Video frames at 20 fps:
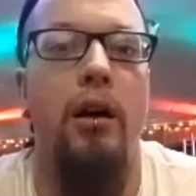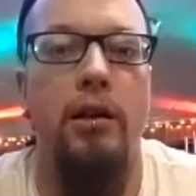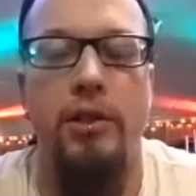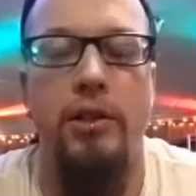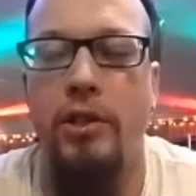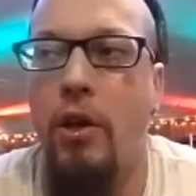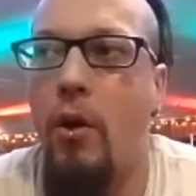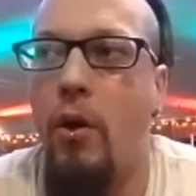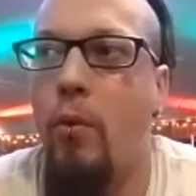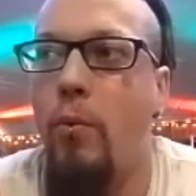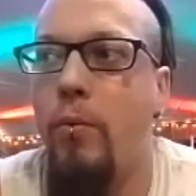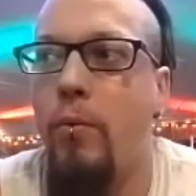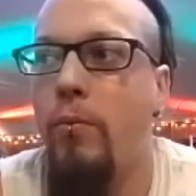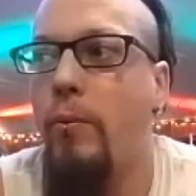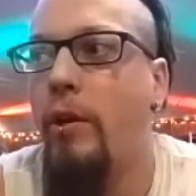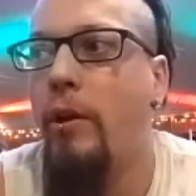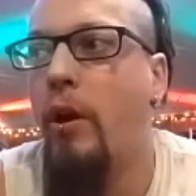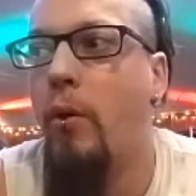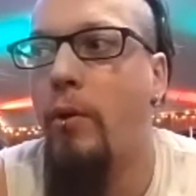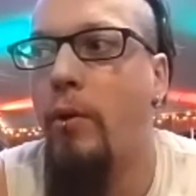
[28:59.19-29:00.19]
So,
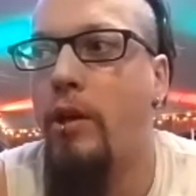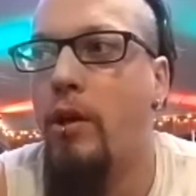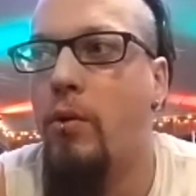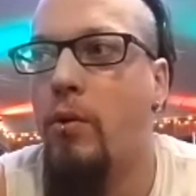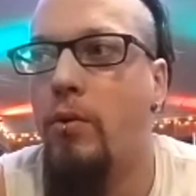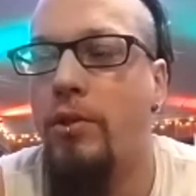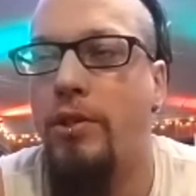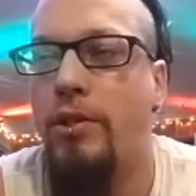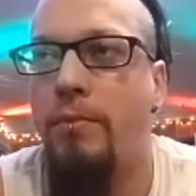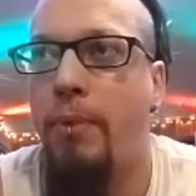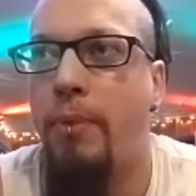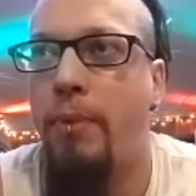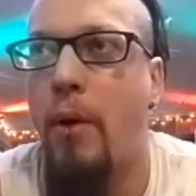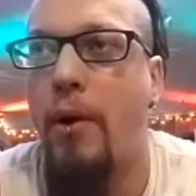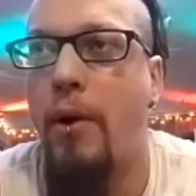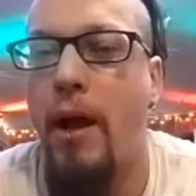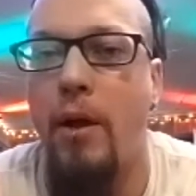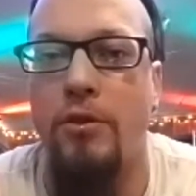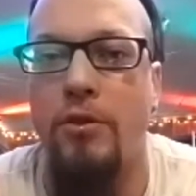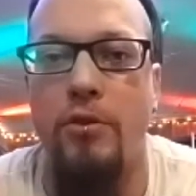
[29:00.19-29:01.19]
we used
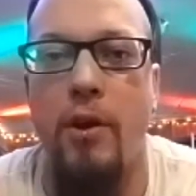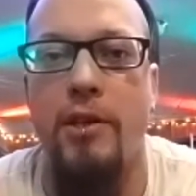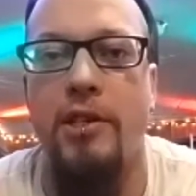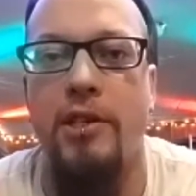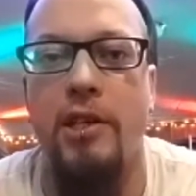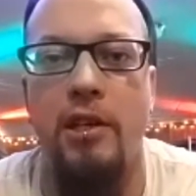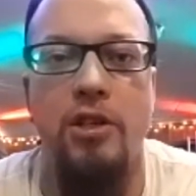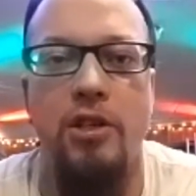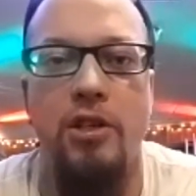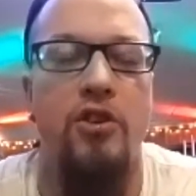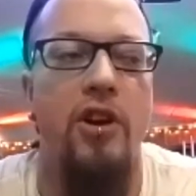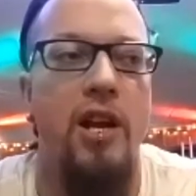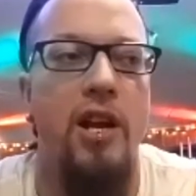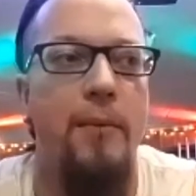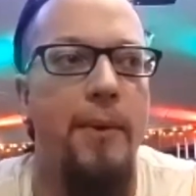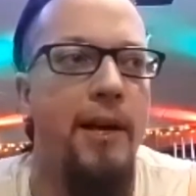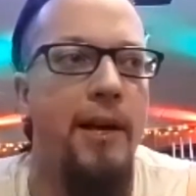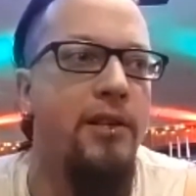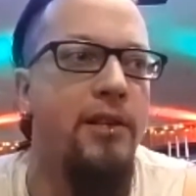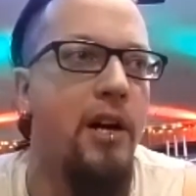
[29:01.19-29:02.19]
Powerhouse Wrestling
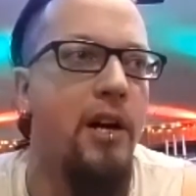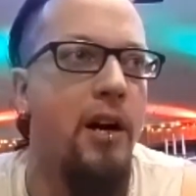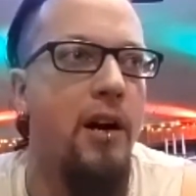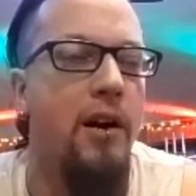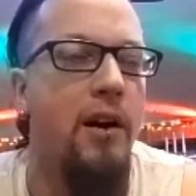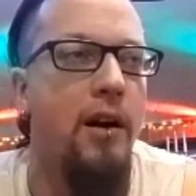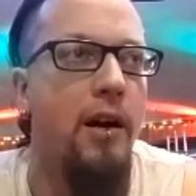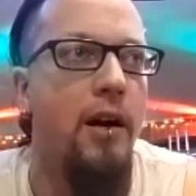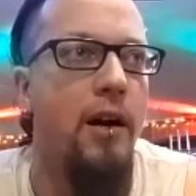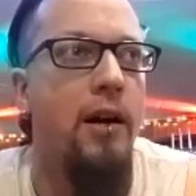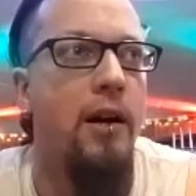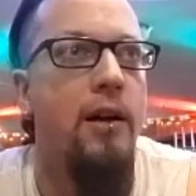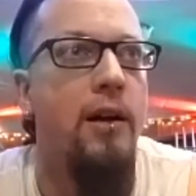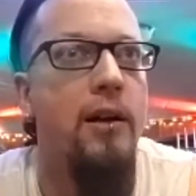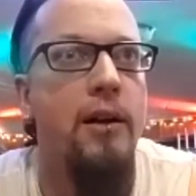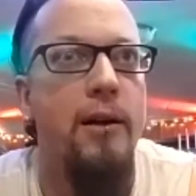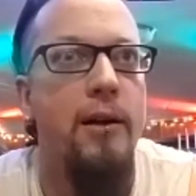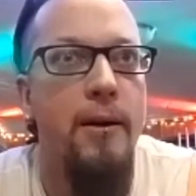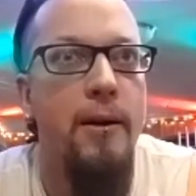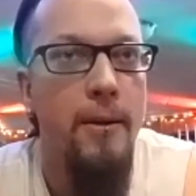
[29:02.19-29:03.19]
Extreme as our
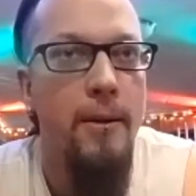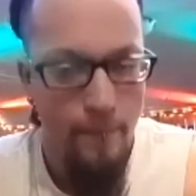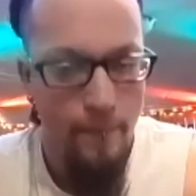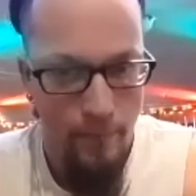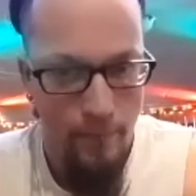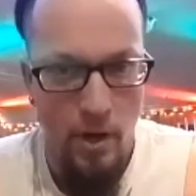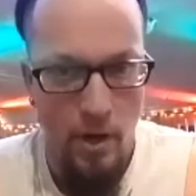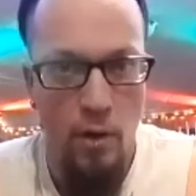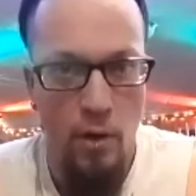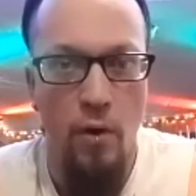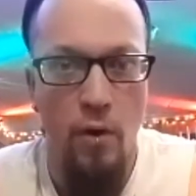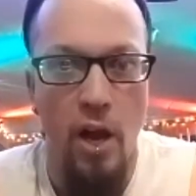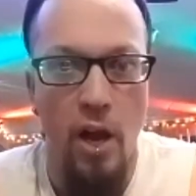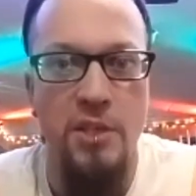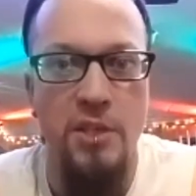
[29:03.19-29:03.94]
rust